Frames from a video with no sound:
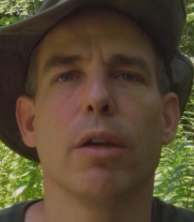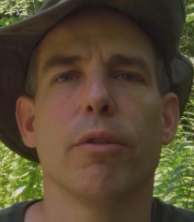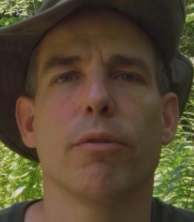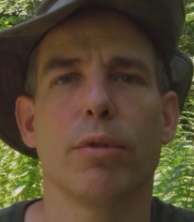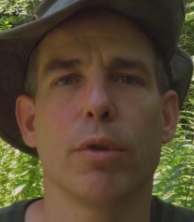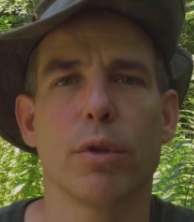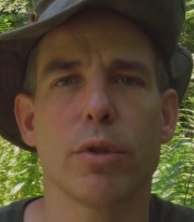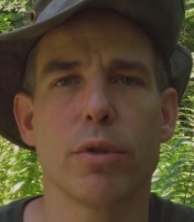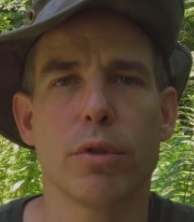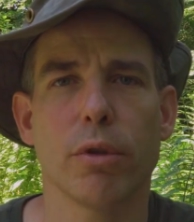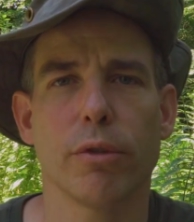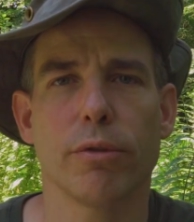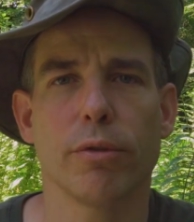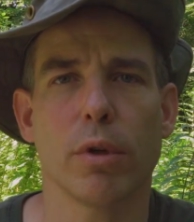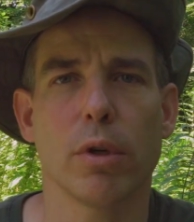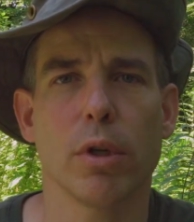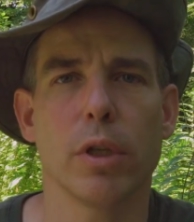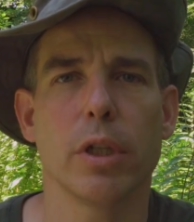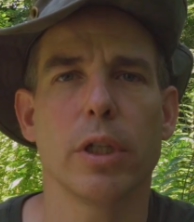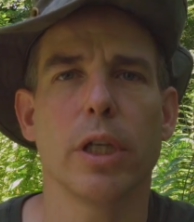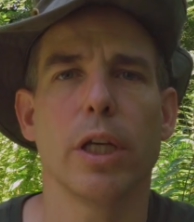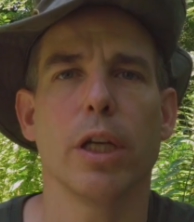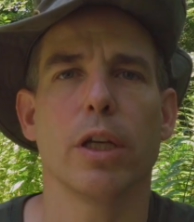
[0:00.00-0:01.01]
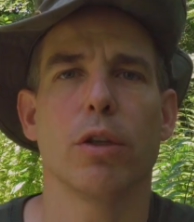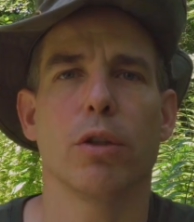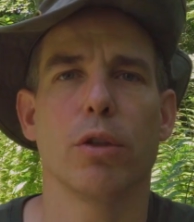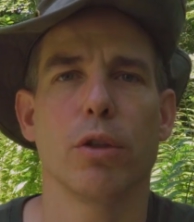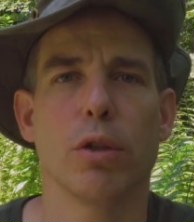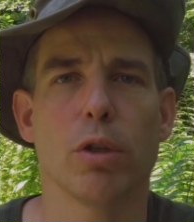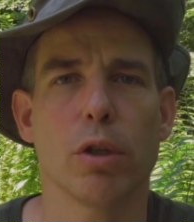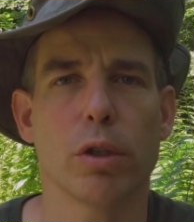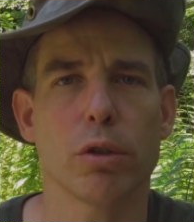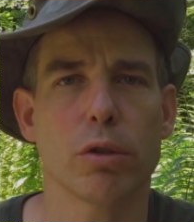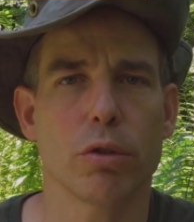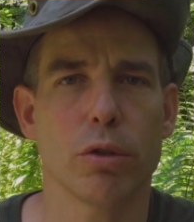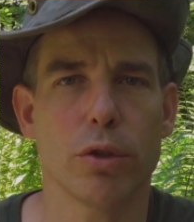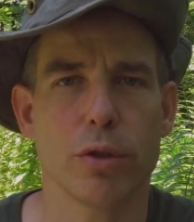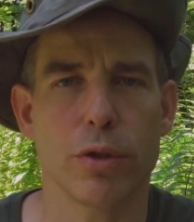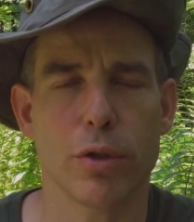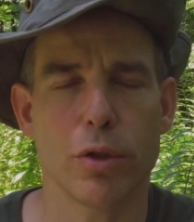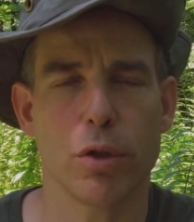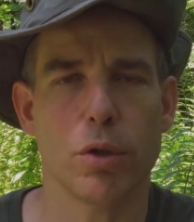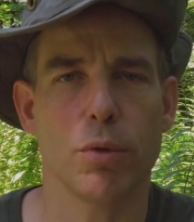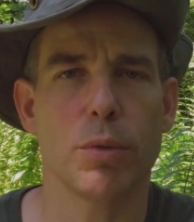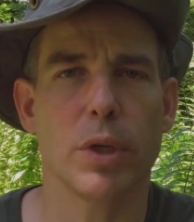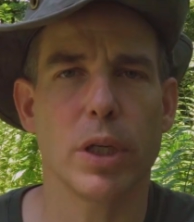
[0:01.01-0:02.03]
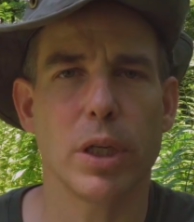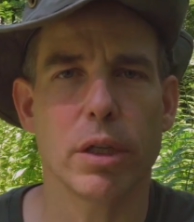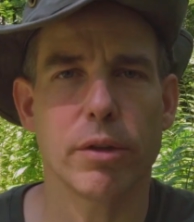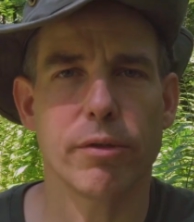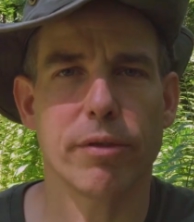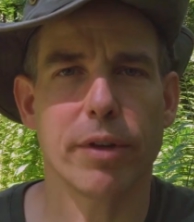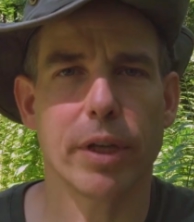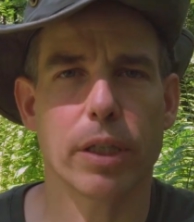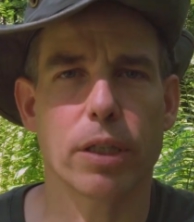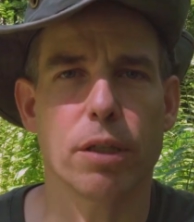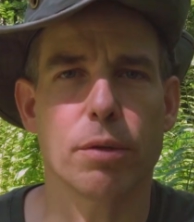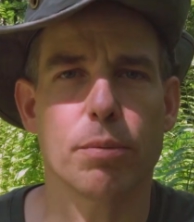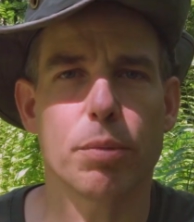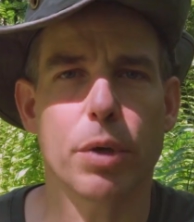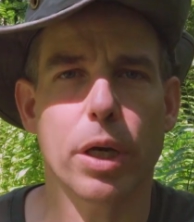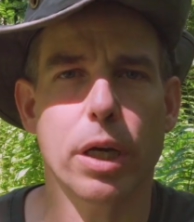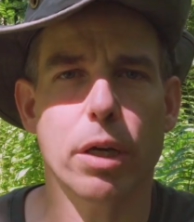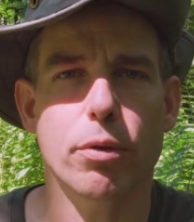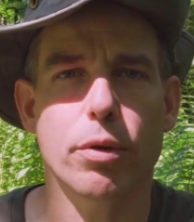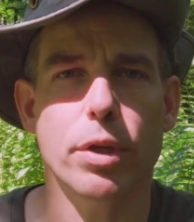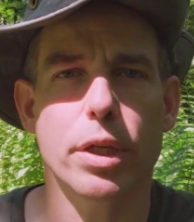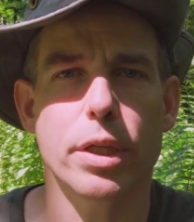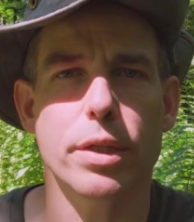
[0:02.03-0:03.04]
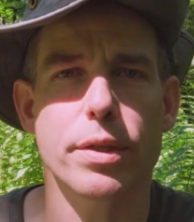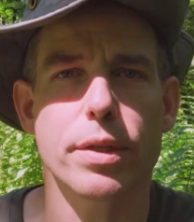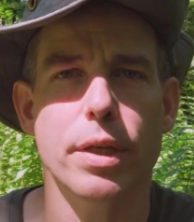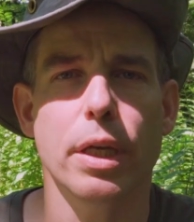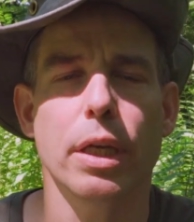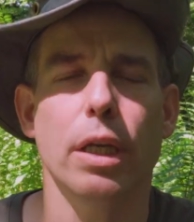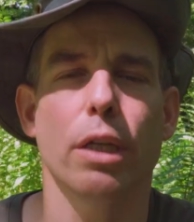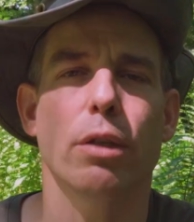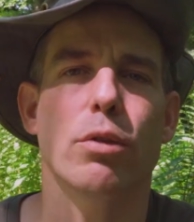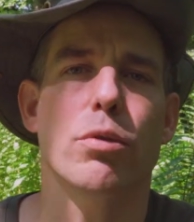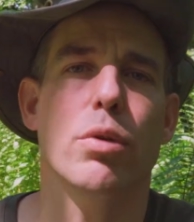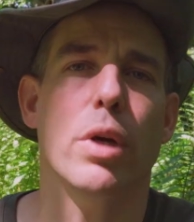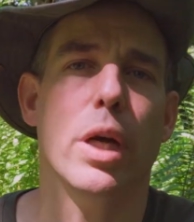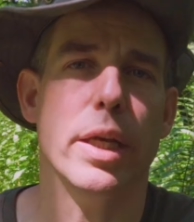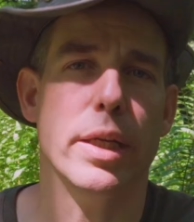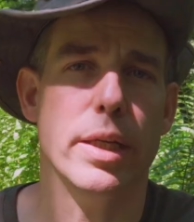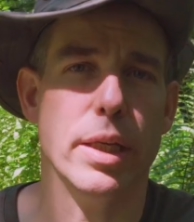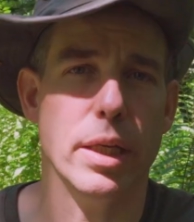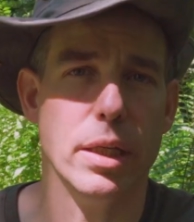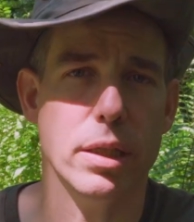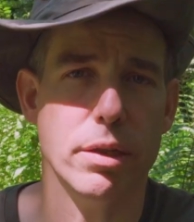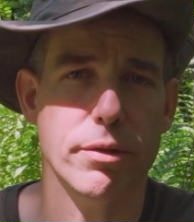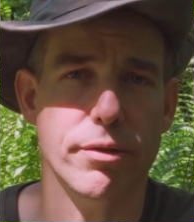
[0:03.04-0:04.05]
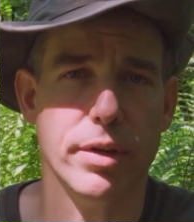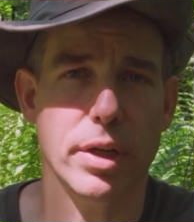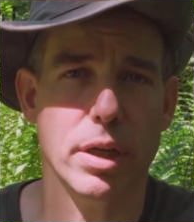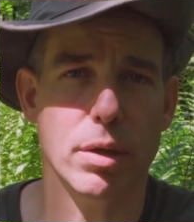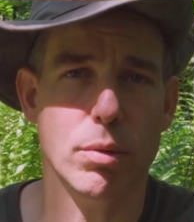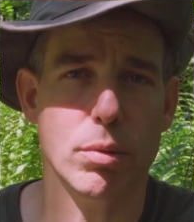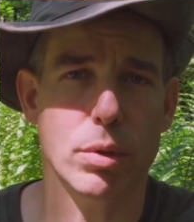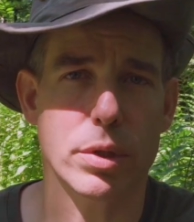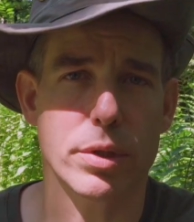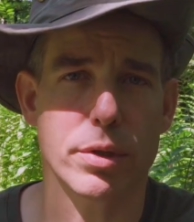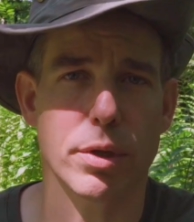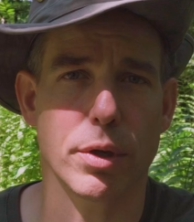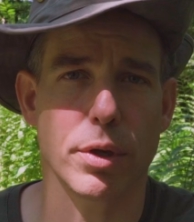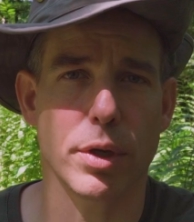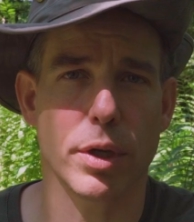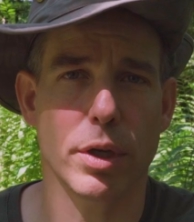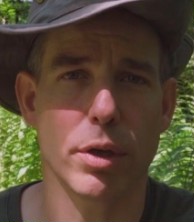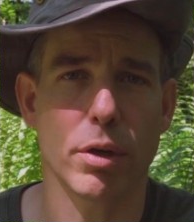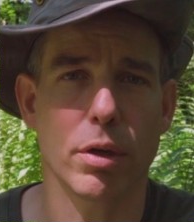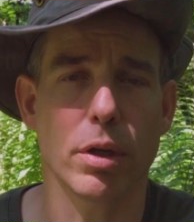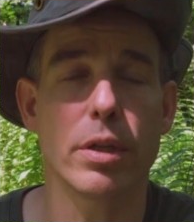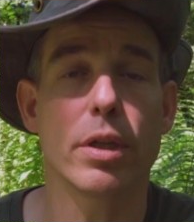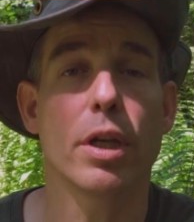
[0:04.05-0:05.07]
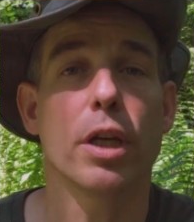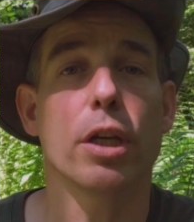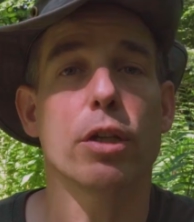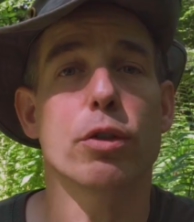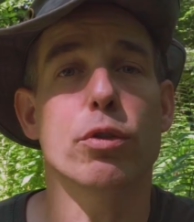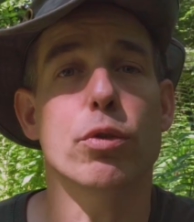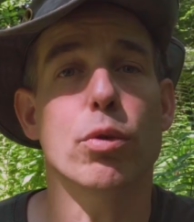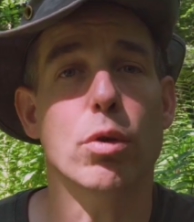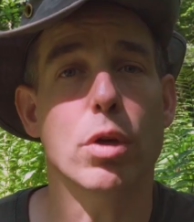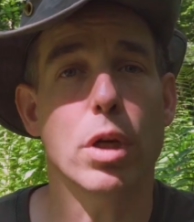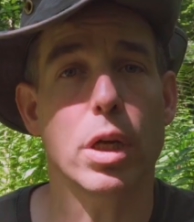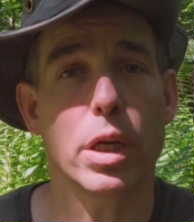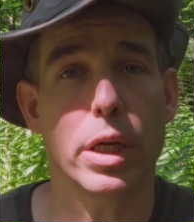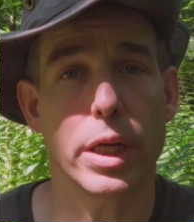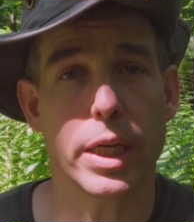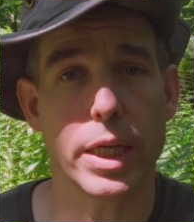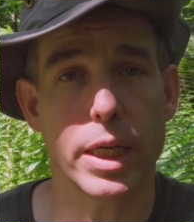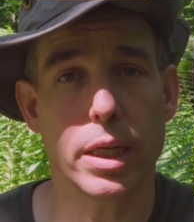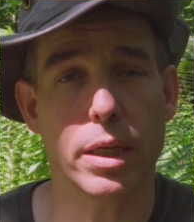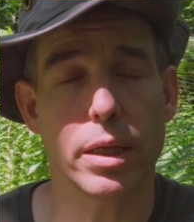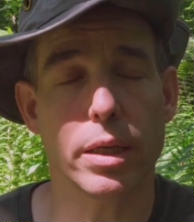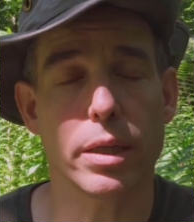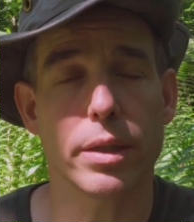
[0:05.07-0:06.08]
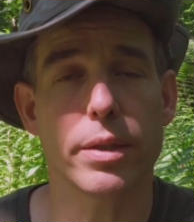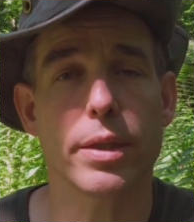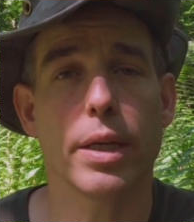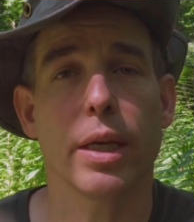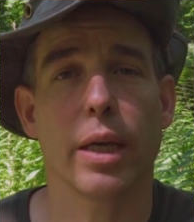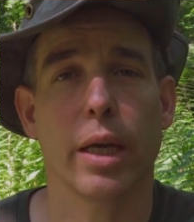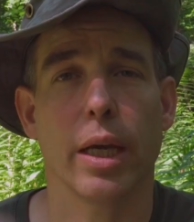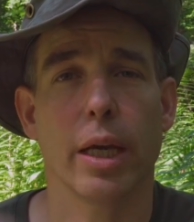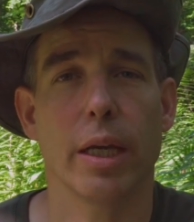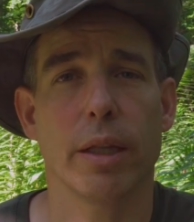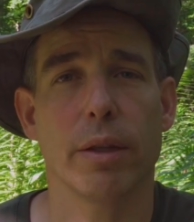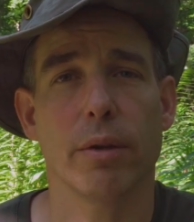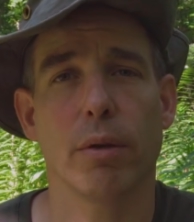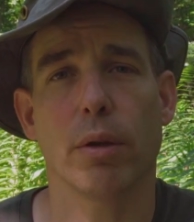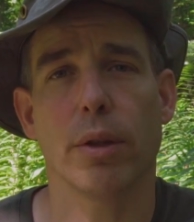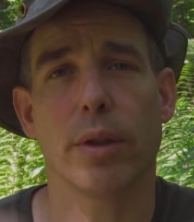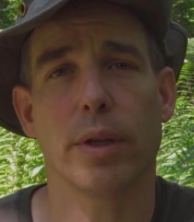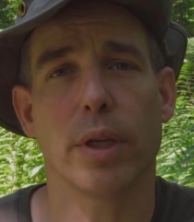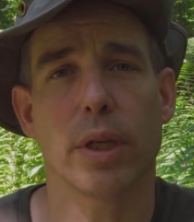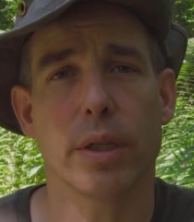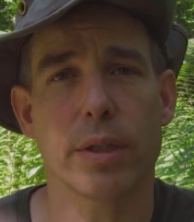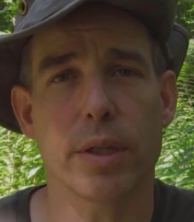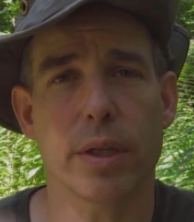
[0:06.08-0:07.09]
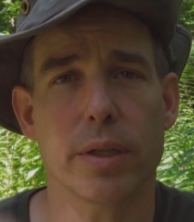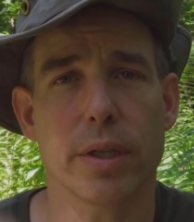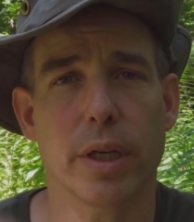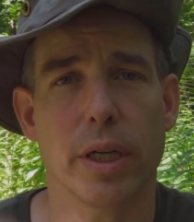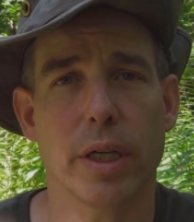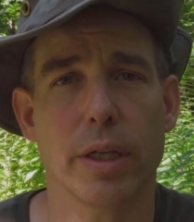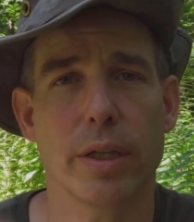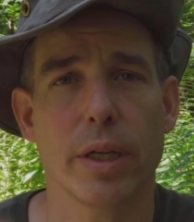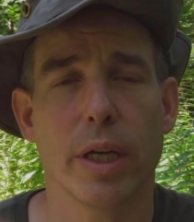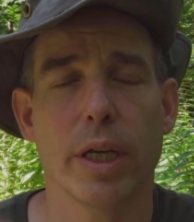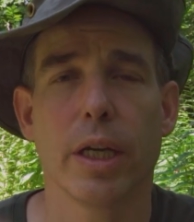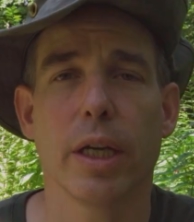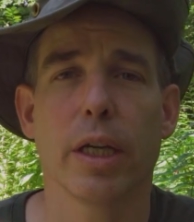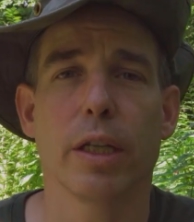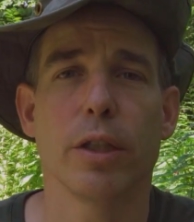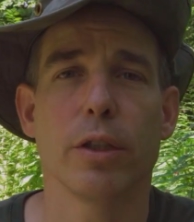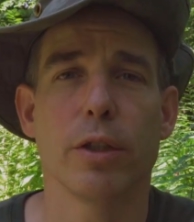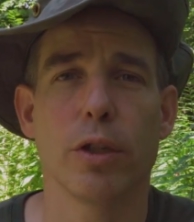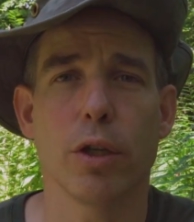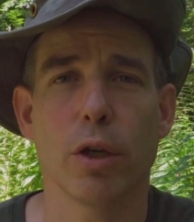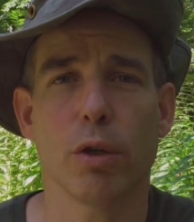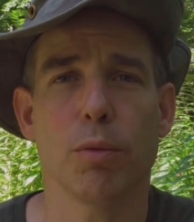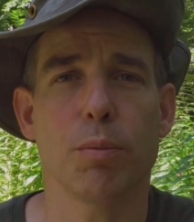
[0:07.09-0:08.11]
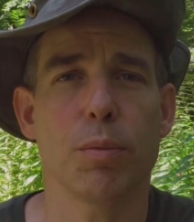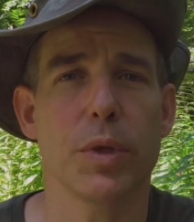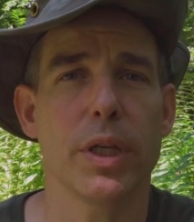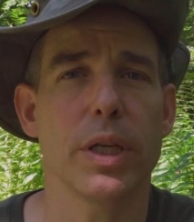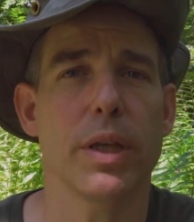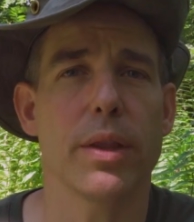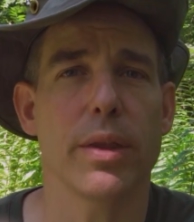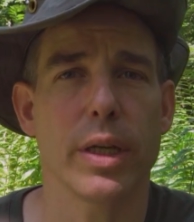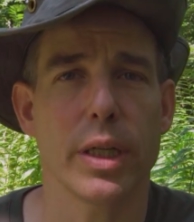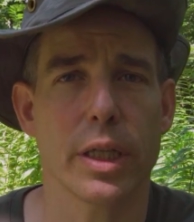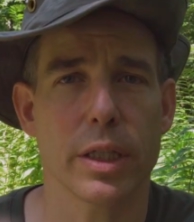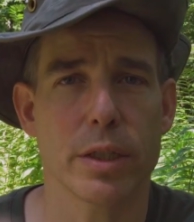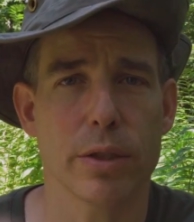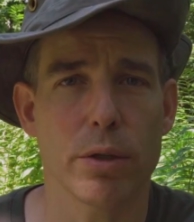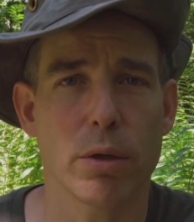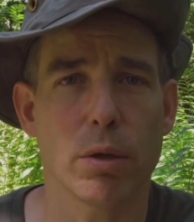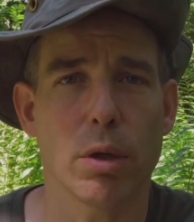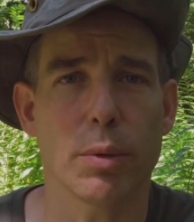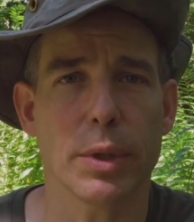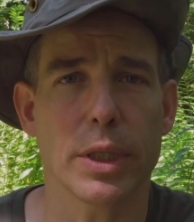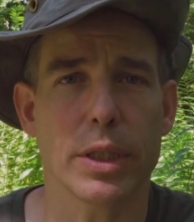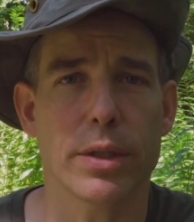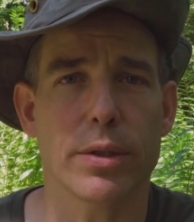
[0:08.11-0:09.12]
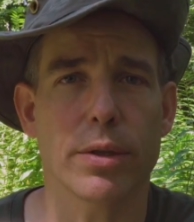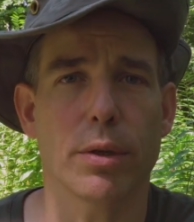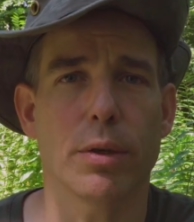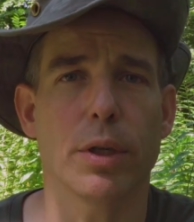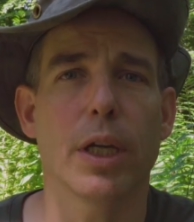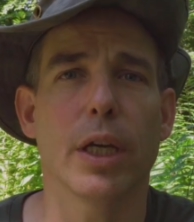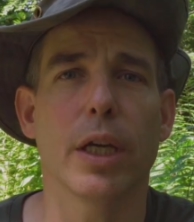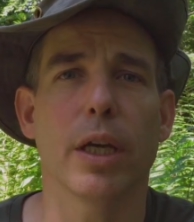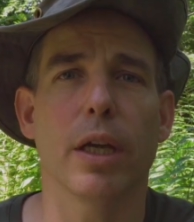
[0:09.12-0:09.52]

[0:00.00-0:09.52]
First of all, not consuming infected binaries, to identify what's going on, to clean it, and on the other side, don't be the next SolarWinds, so